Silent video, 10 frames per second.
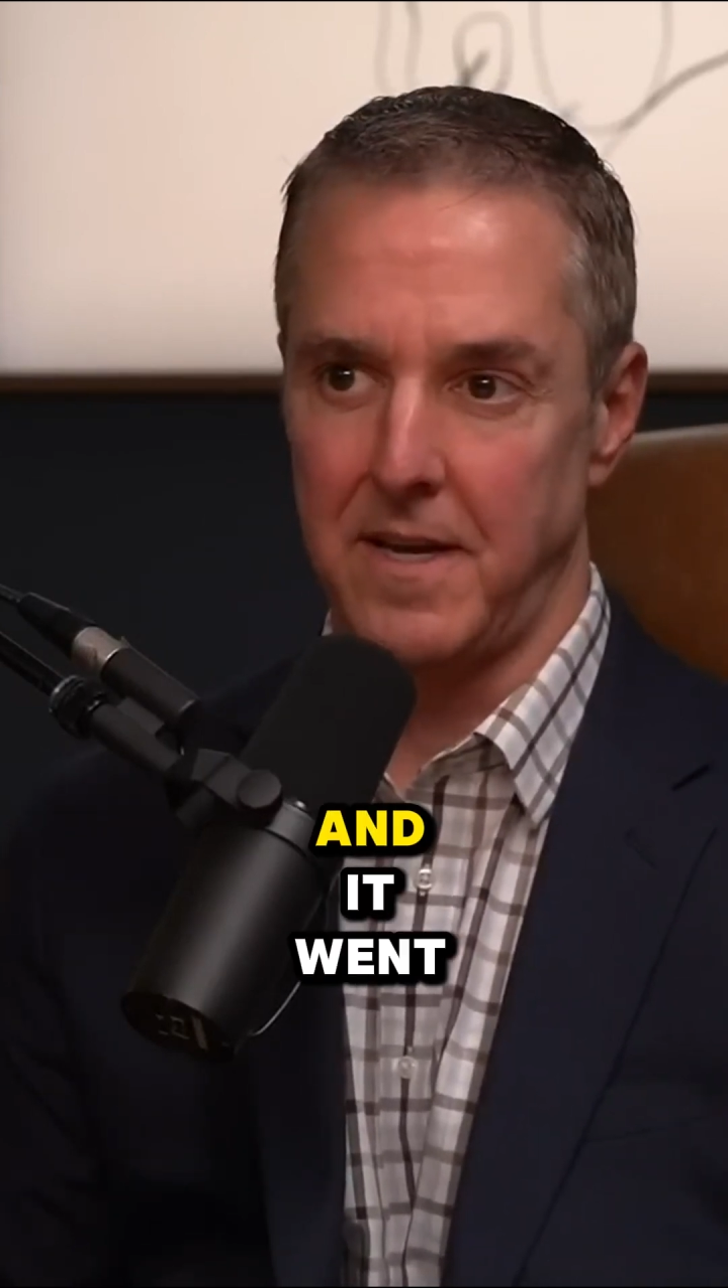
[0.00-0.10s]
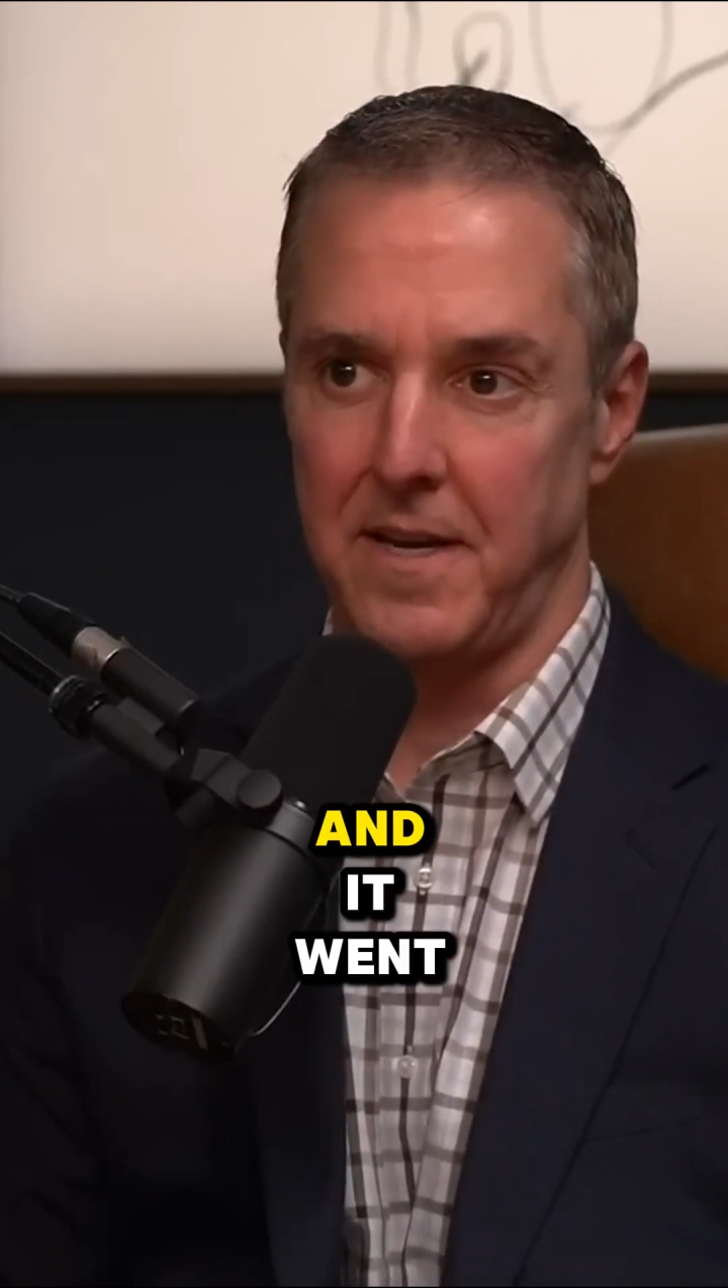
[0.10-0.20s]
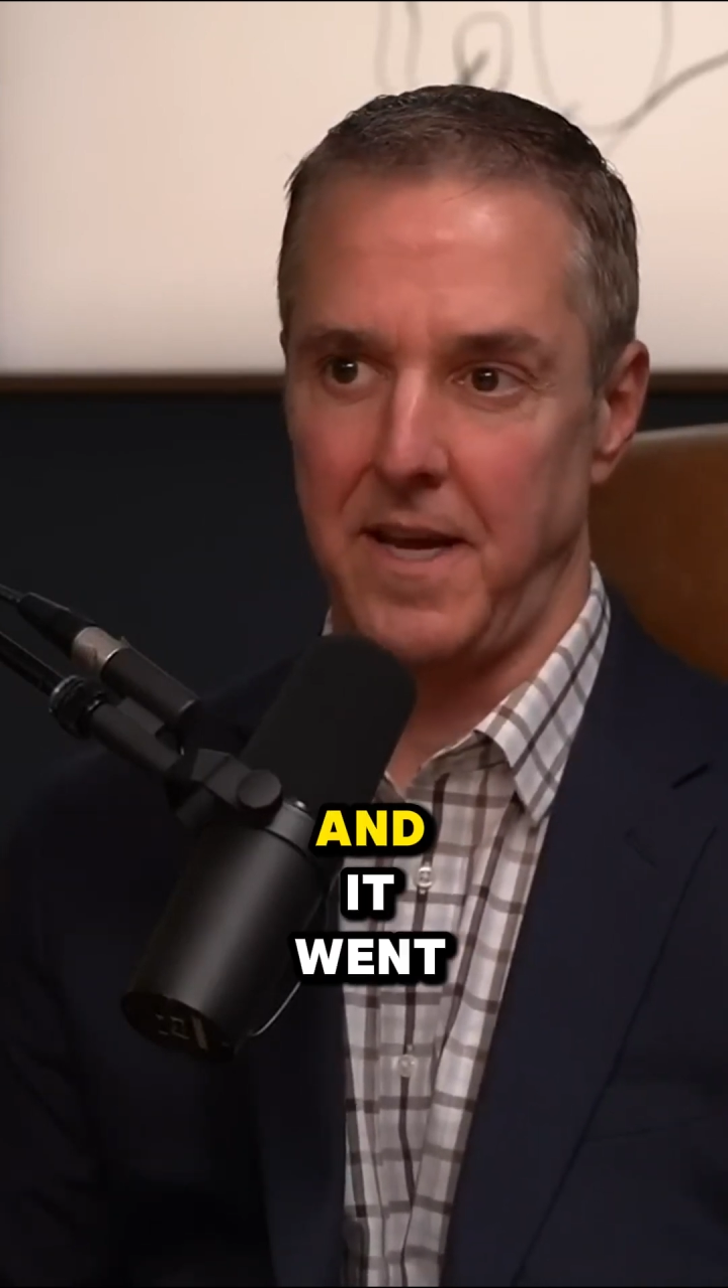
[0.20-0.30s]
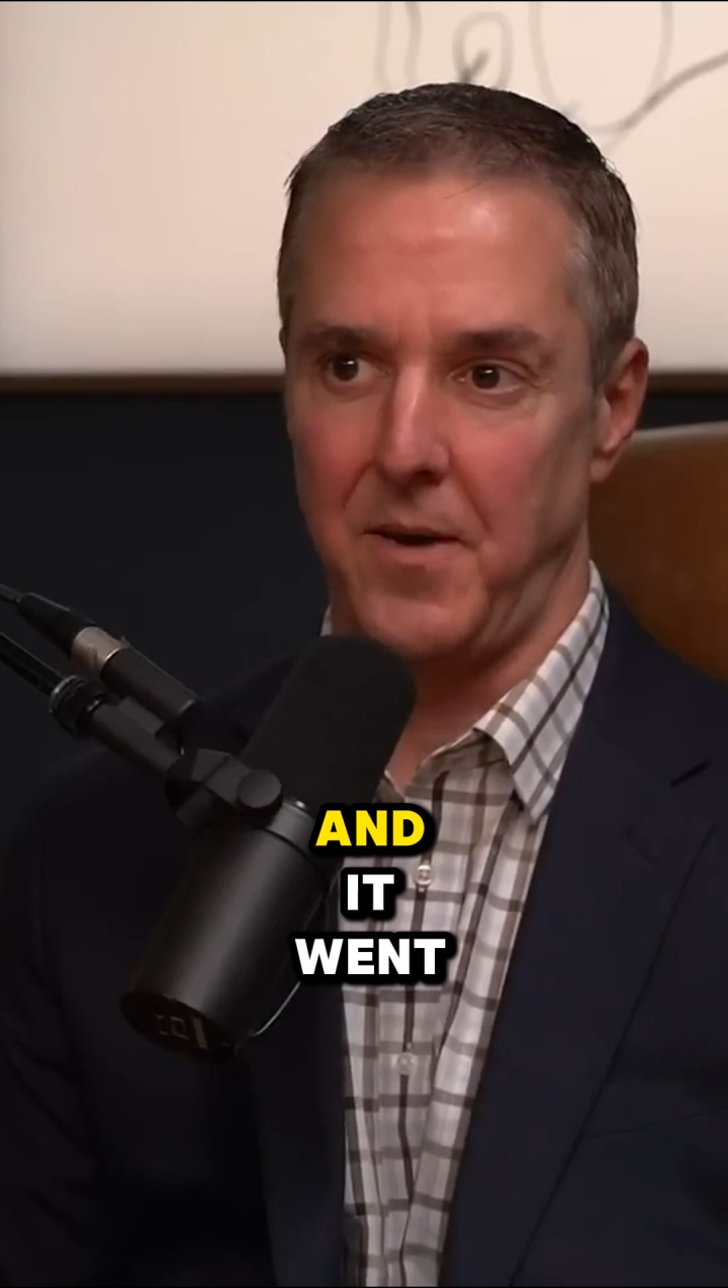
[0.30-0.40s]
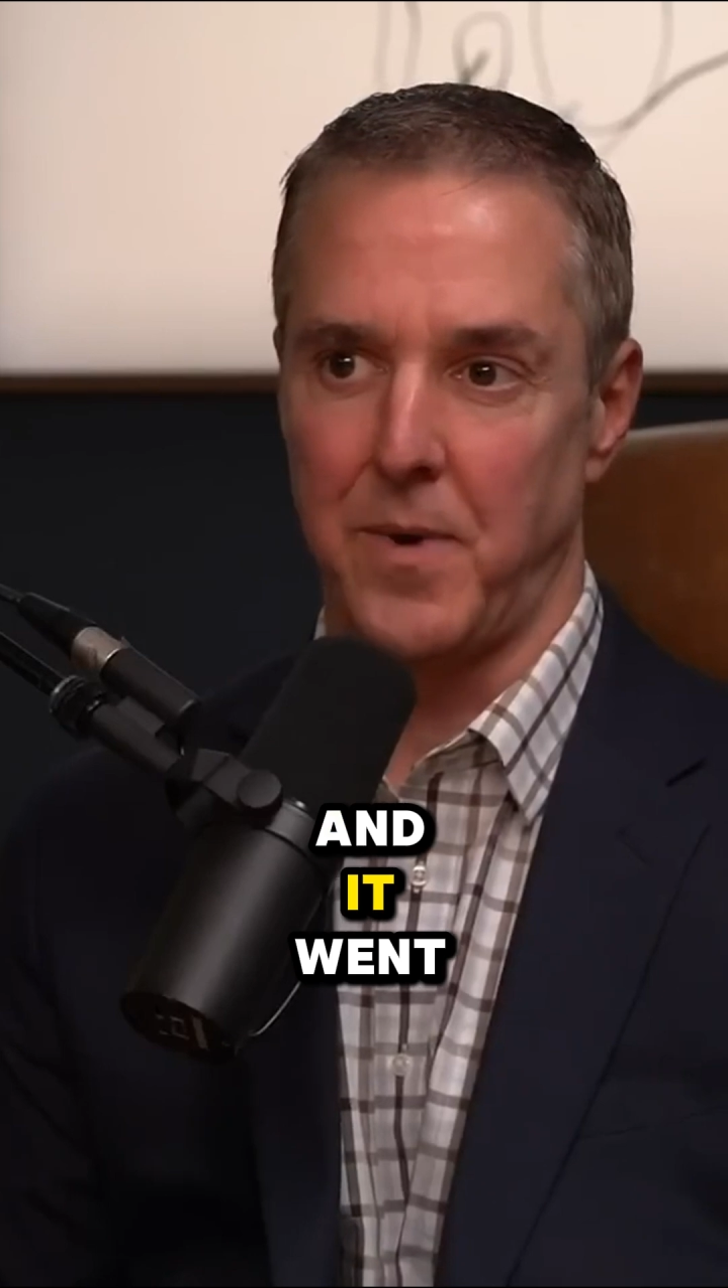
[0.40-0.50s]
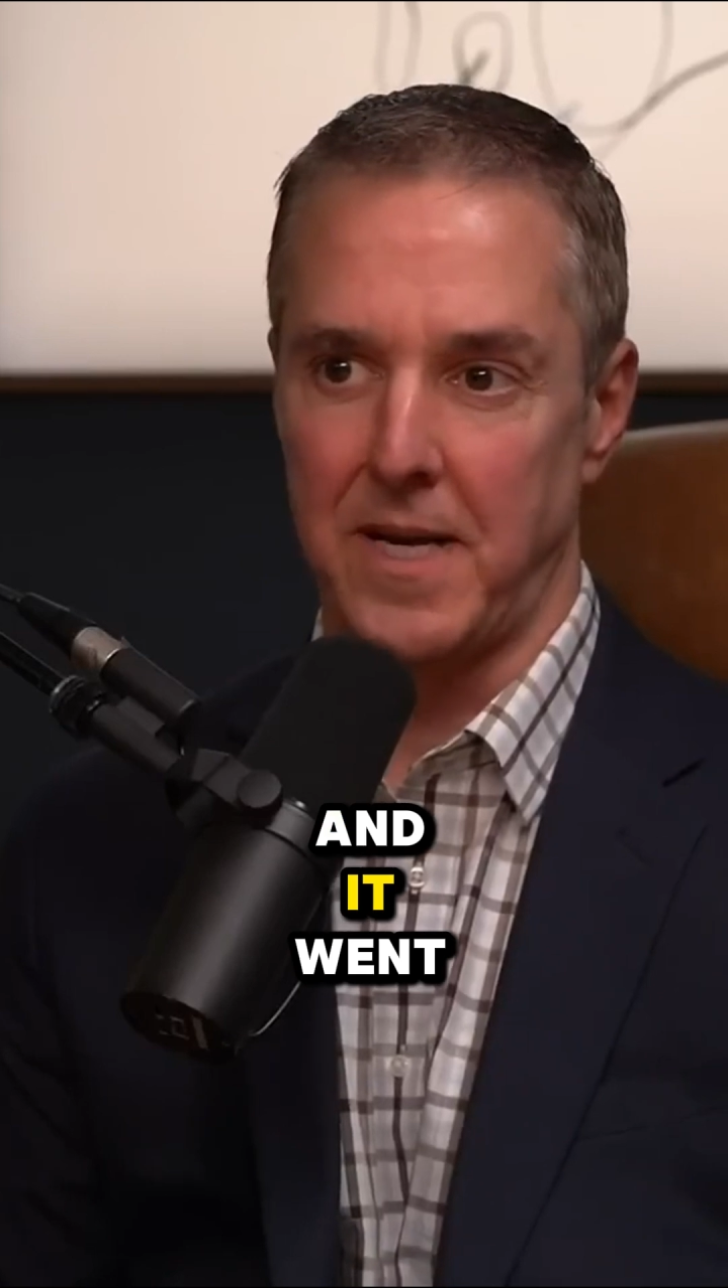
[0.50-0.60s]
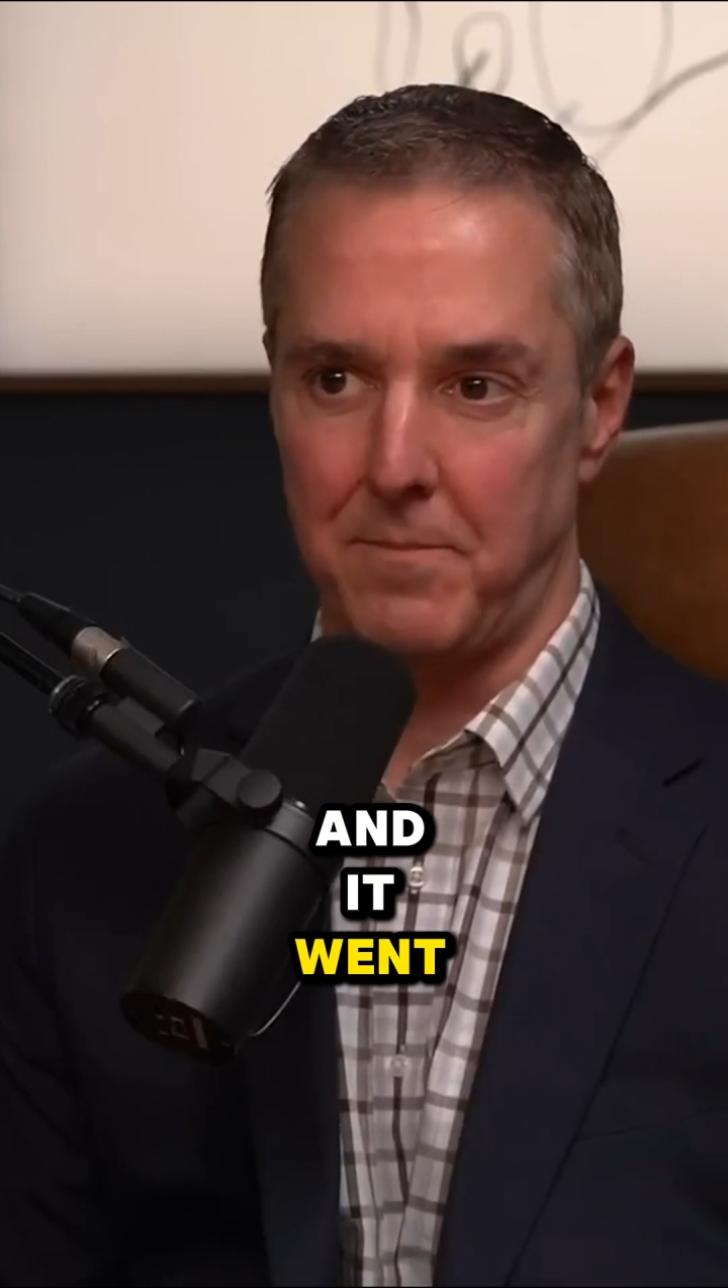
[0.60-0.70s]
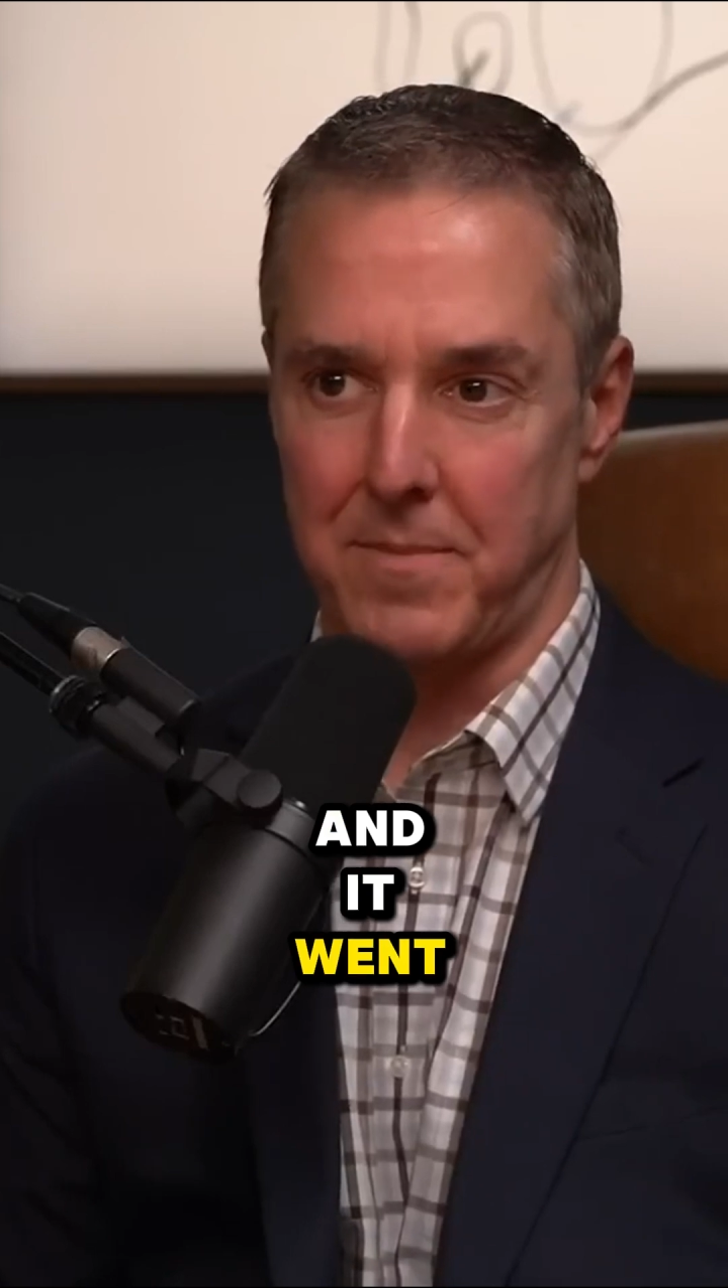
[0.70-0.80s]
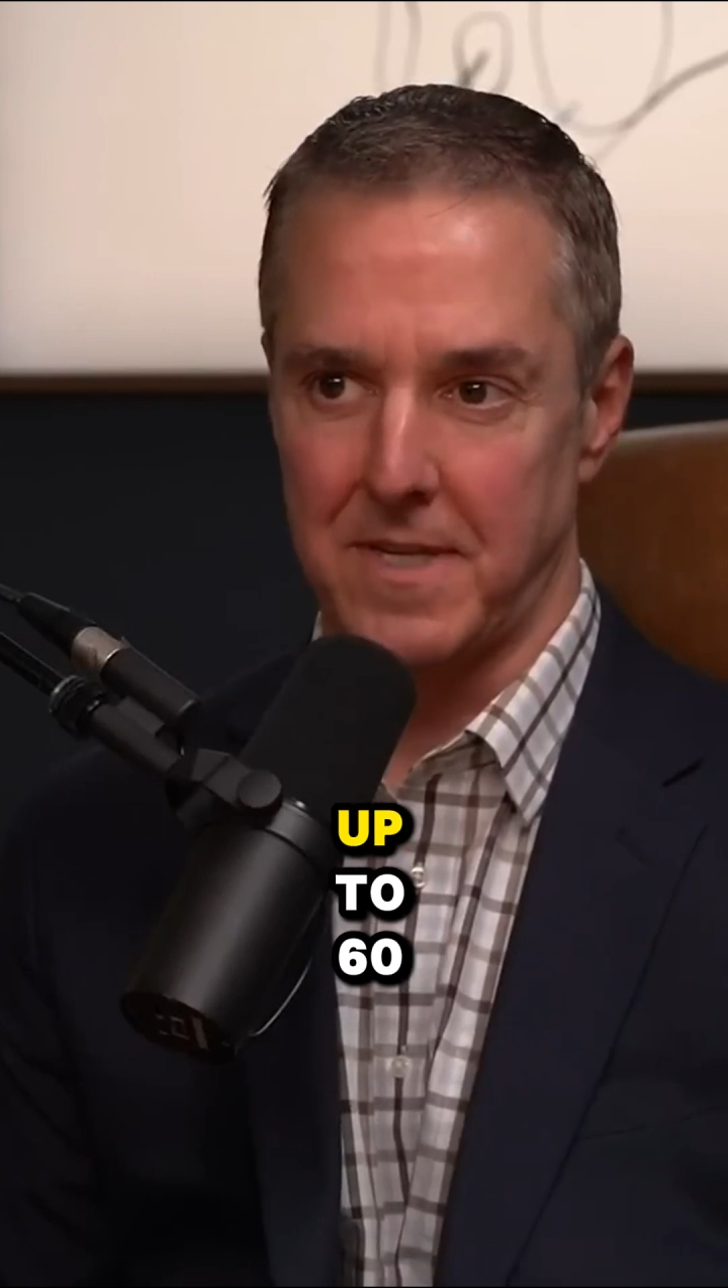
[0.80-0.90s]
and it went up